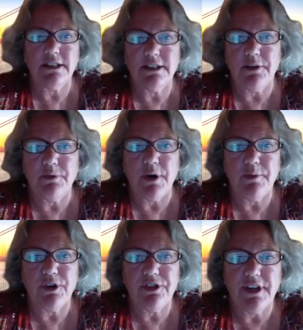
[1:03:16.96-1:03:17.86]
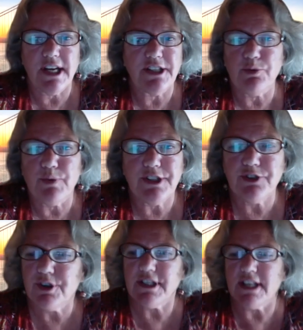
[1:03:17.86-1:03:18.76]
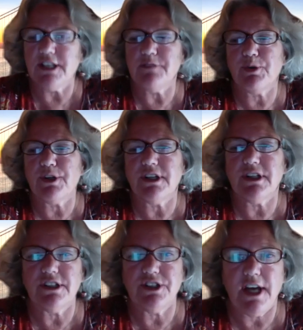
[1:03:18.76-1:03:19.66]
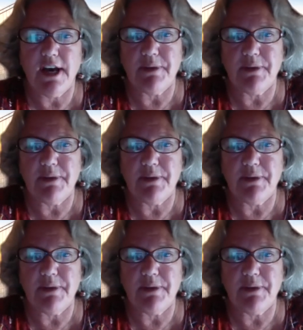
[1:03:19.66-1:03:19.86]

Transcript: say one more thing? It's a resource. I didn't put it in the chat,